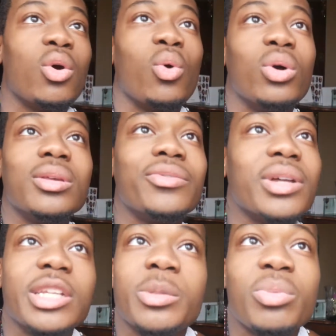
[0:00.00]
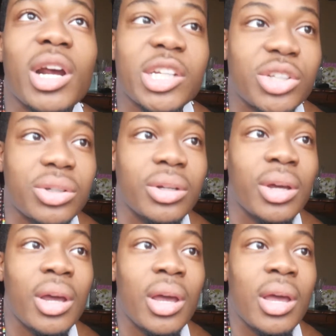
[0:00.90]
All you feel is pressure.
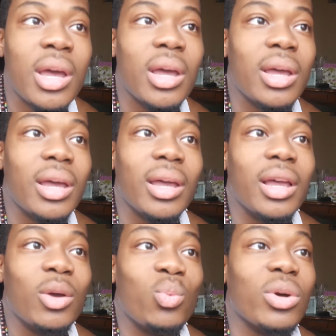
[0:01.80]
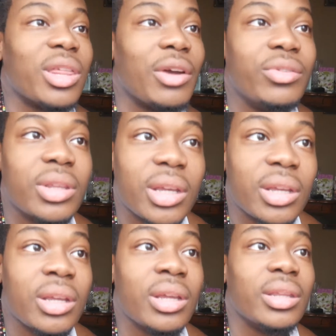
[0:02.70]
With
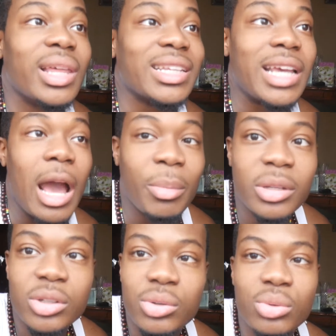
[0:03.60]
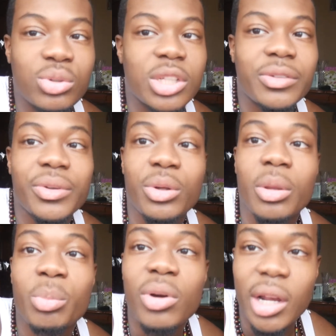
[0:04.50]
everything that's happening to you, you just feel
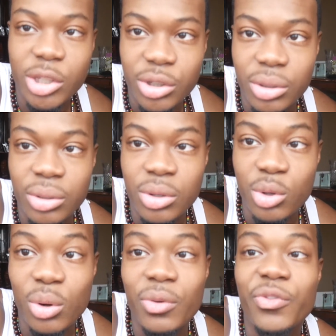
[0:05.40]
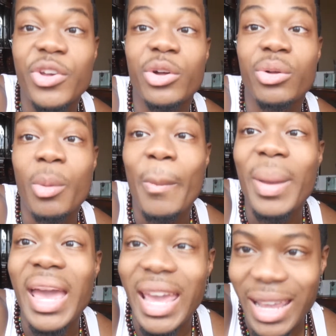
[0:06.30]
the pressure. You don't feel
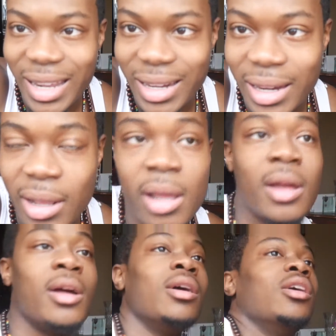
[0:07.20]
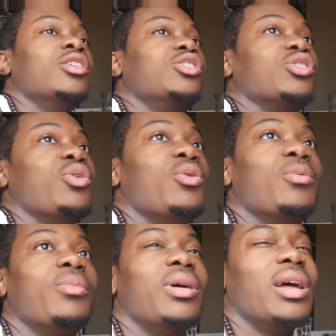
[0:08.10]
pain. So
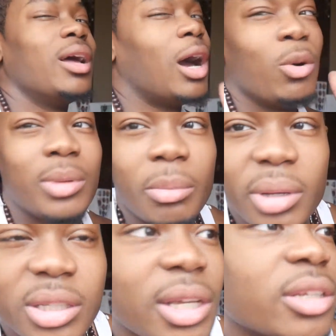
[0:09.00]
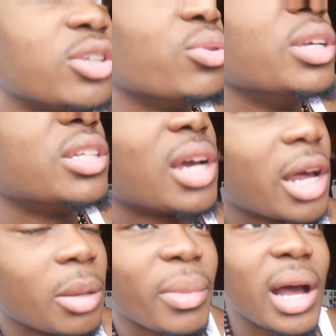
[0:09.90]
I hope that makes sense. So he's
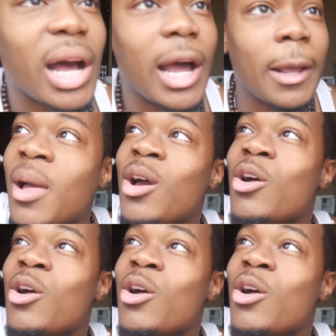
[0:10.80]
cutting my eye.